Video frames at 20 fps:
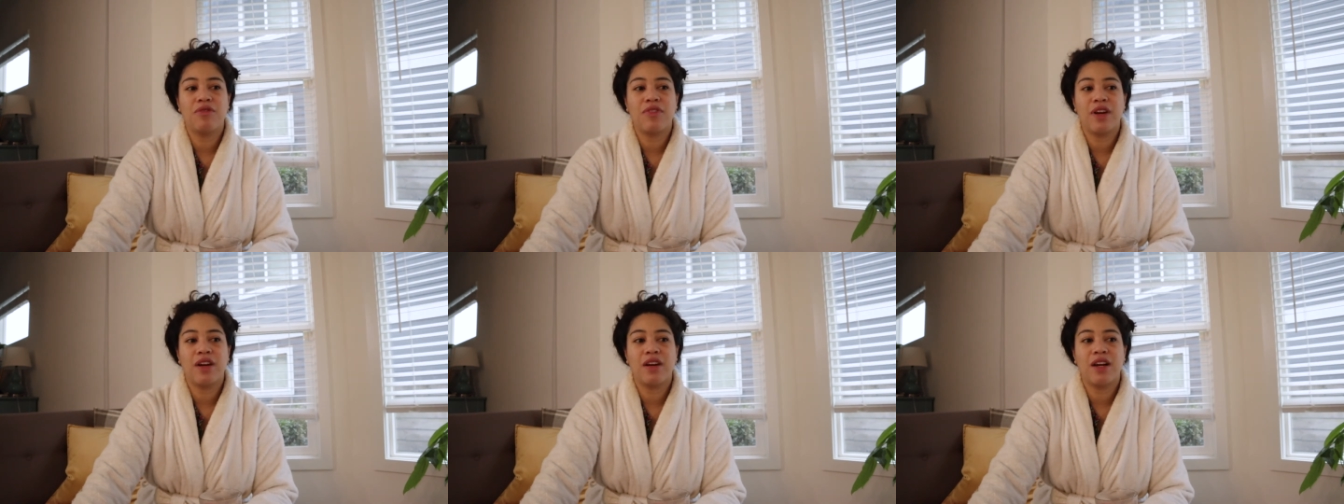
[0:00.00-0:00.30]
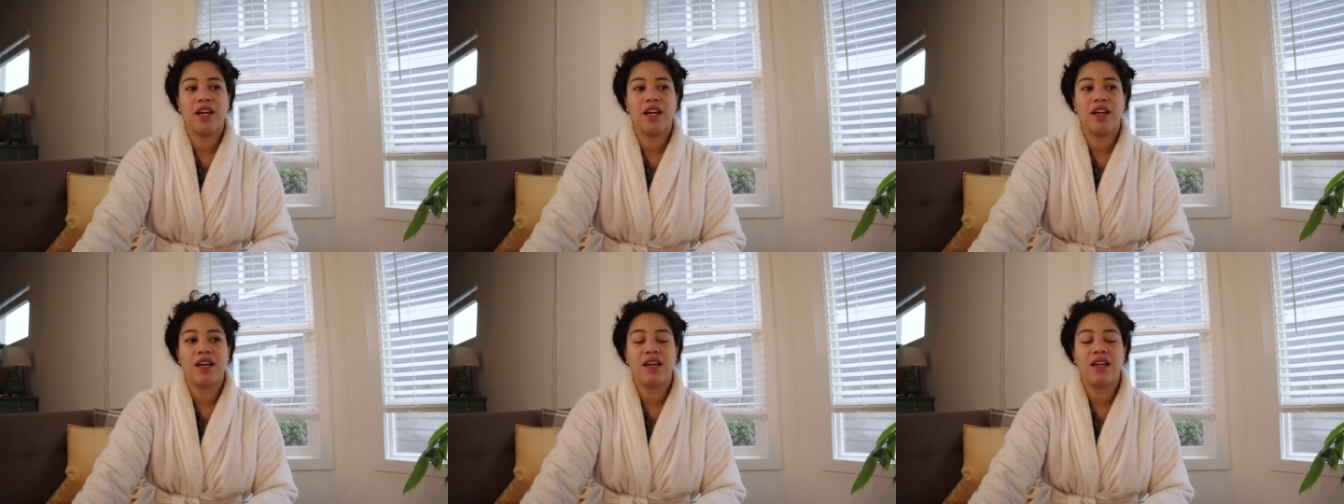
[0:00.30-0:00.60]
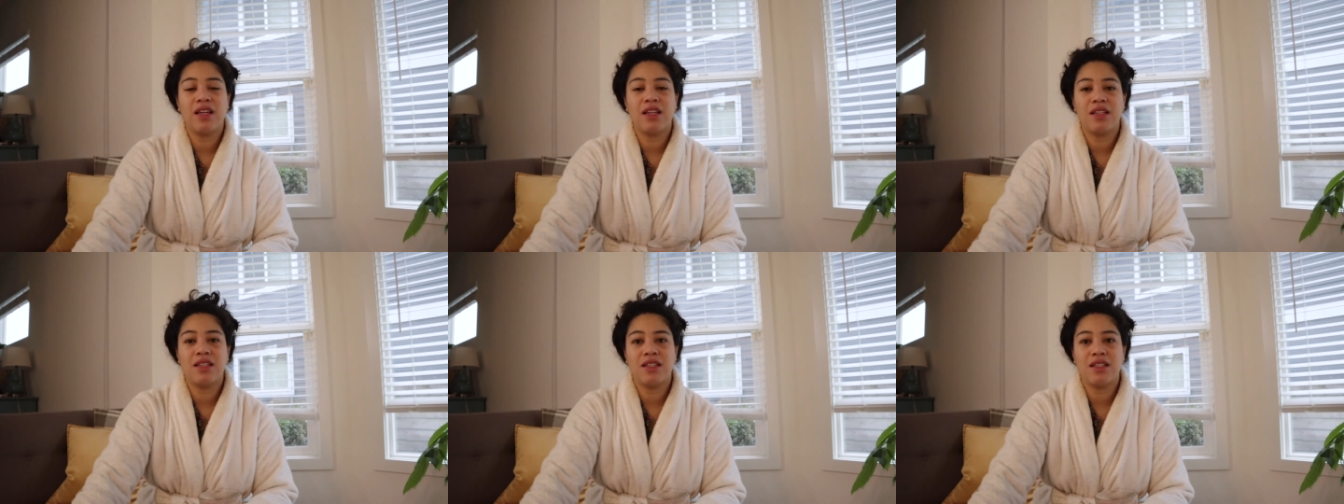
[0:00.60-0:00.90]
very
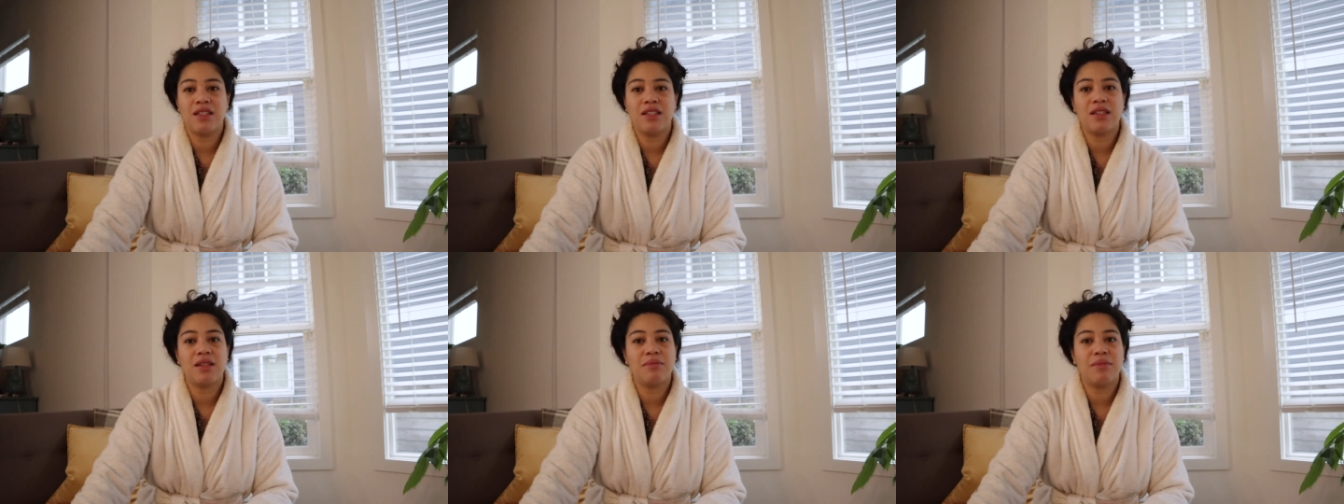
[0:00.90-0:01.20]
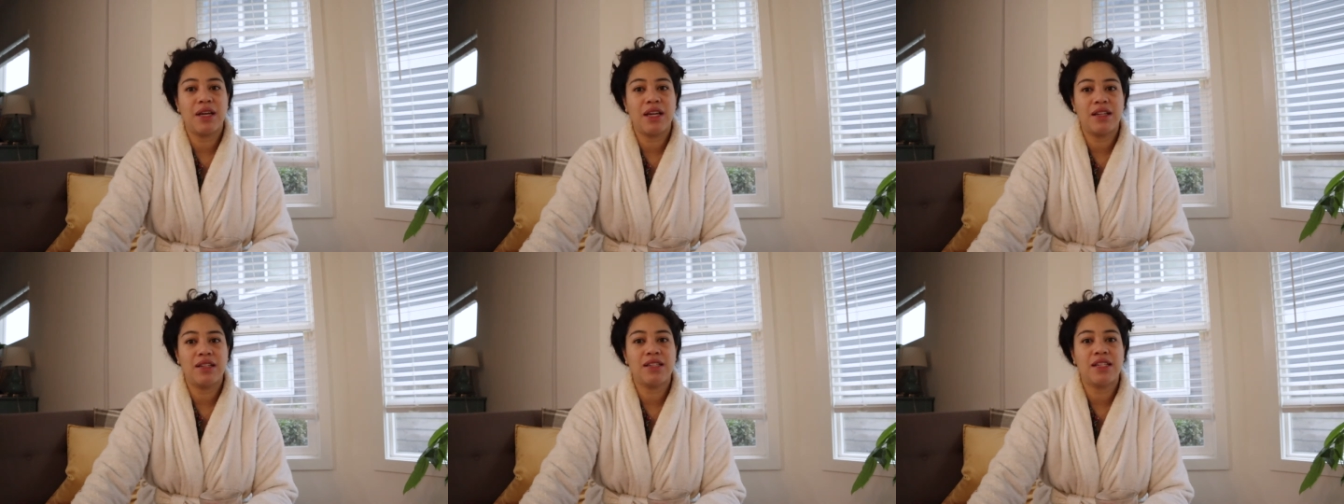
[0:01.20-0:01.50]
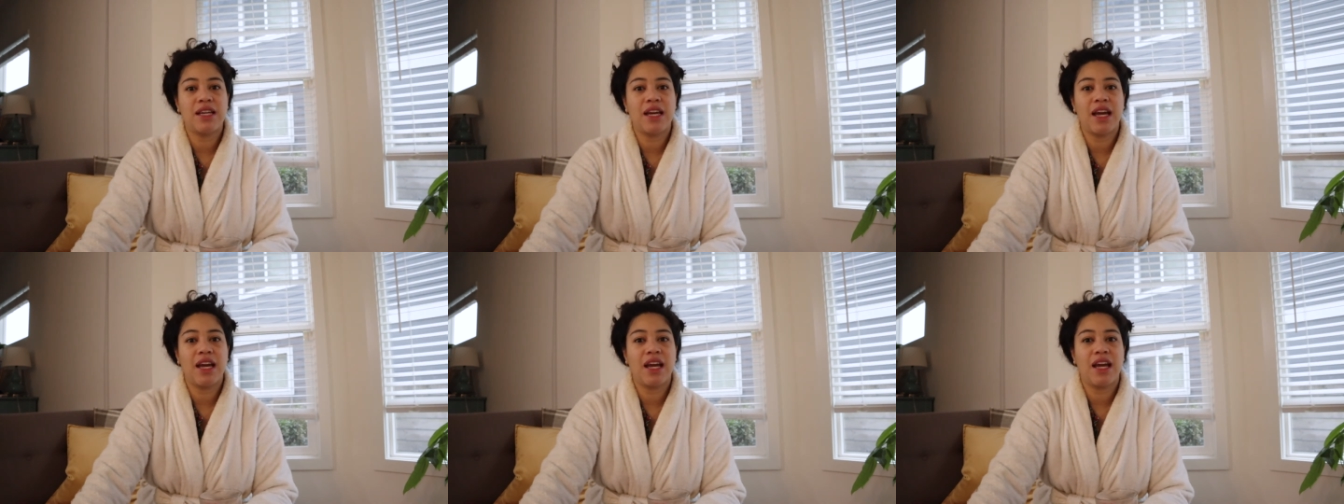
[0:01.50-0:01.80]
easy to
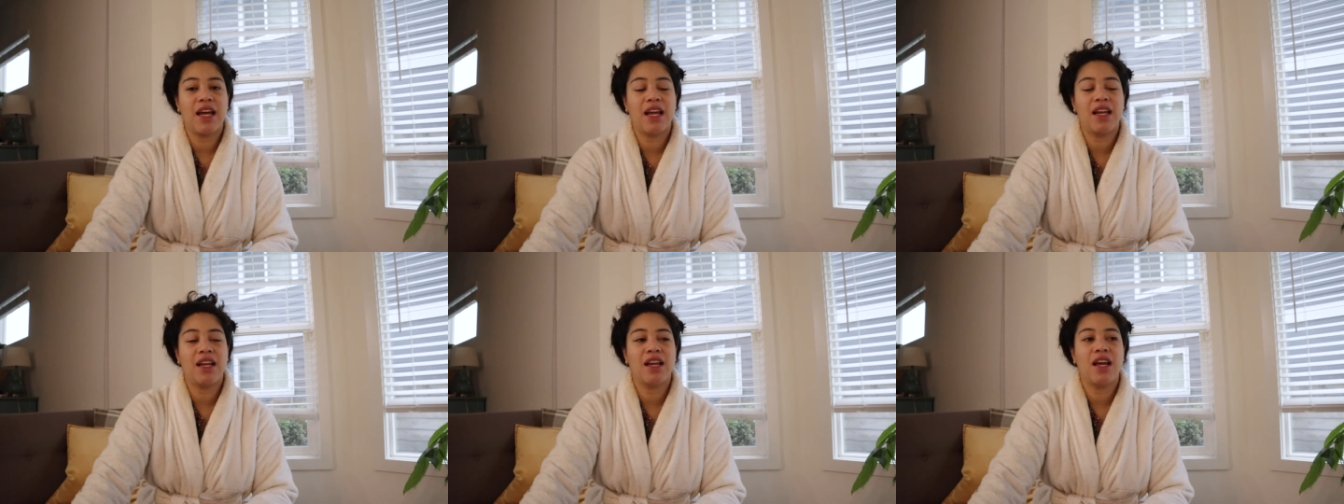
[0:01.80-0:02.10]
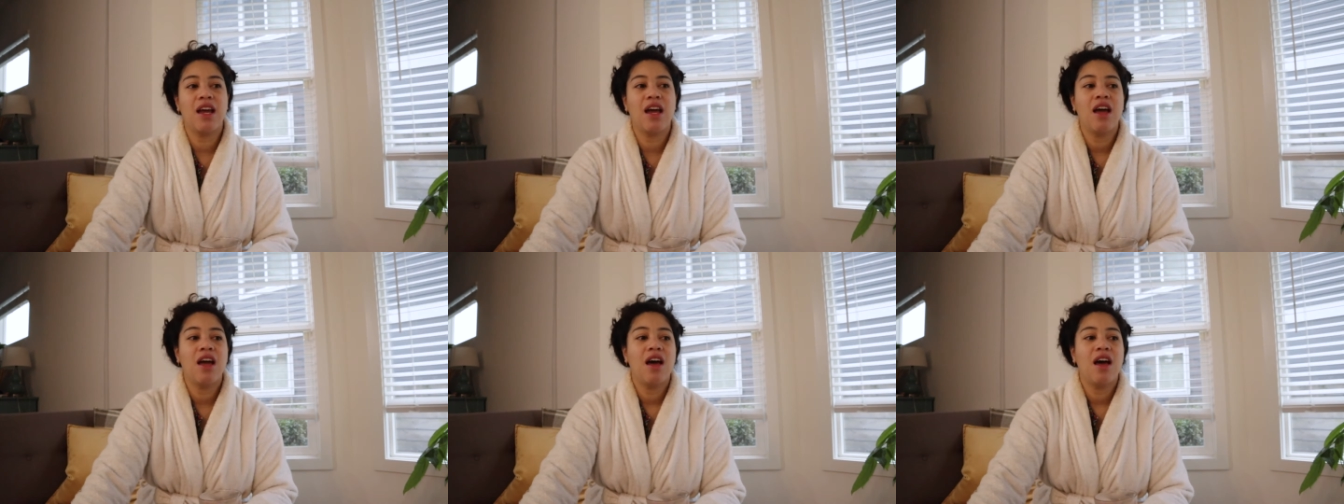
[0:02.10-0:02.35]
maintain